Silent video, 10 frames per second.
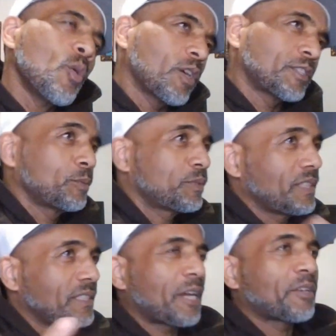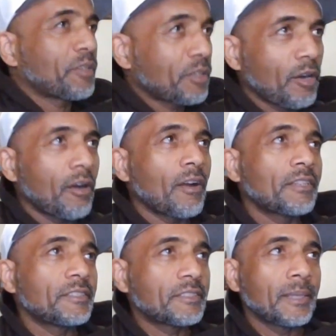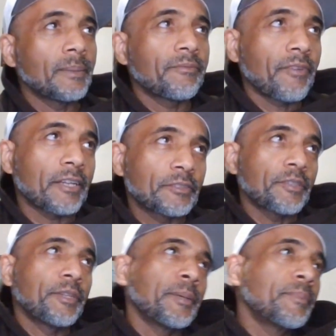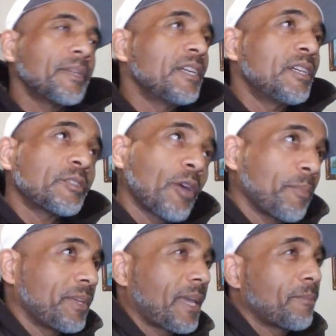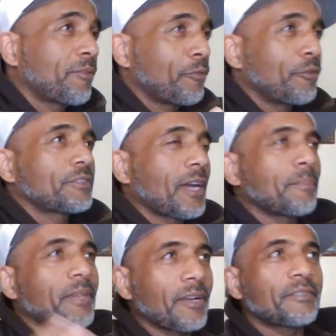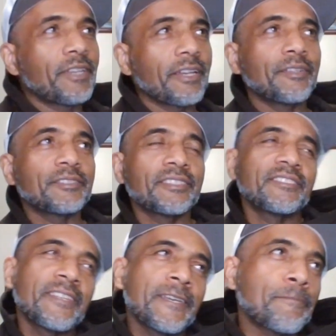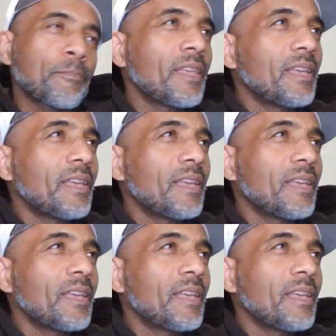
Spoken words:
While she was getting out of the car, she slipped, fractured her hip. So I became a full-time caretaker since then.